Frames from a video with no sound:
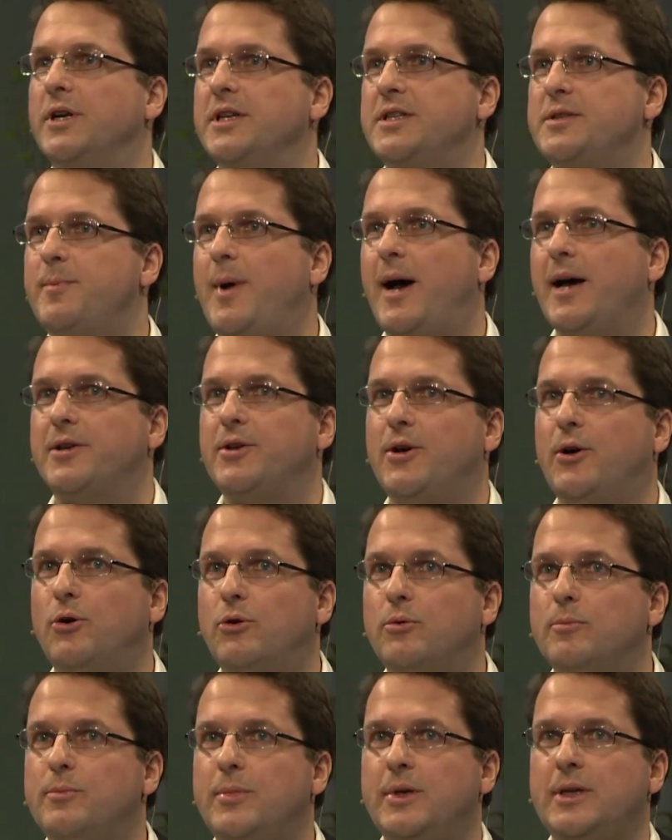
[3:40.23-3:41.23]
a smart
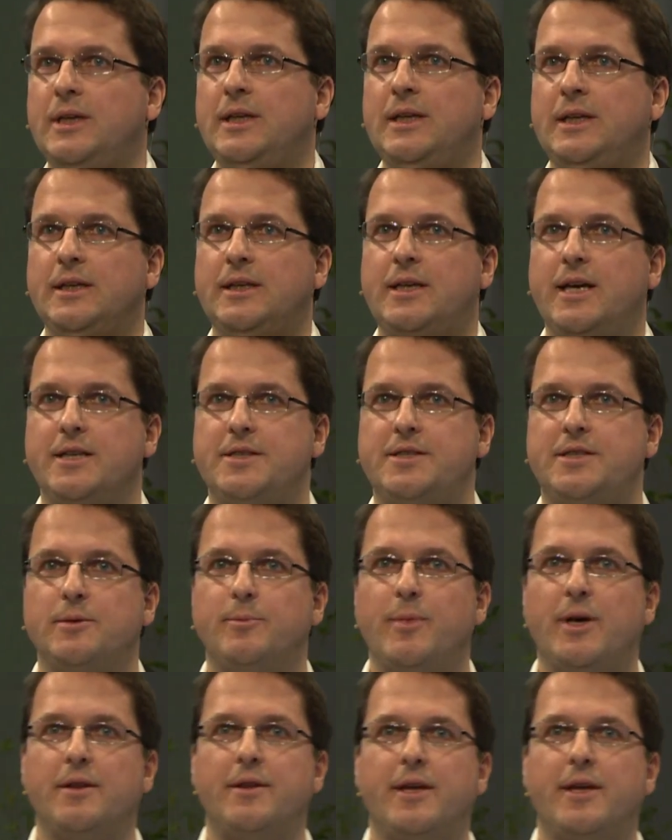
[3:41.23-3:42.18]
home customer,